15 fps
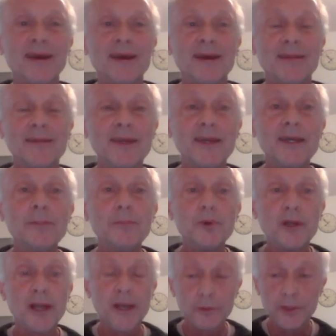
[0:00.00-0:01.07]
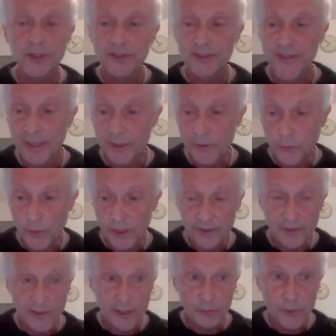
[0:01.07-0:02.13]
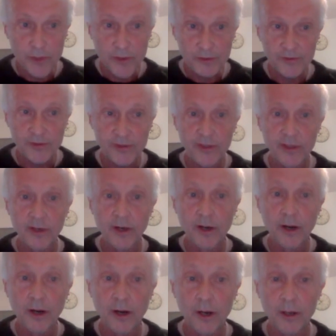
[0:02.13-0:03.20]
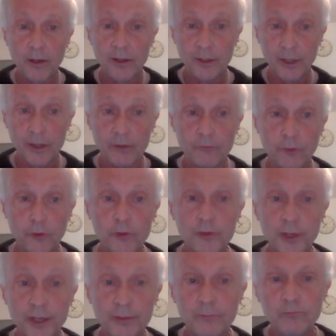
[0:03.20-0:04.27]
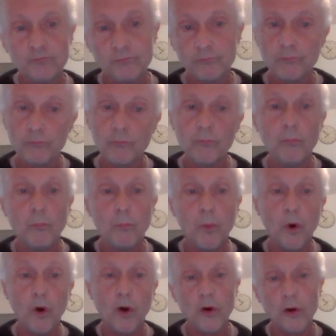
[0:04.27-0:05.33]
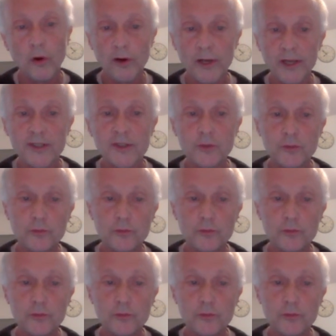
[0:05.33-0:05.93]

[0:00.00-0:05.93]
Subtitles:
The input languages that we can deal with are Fortran, more or less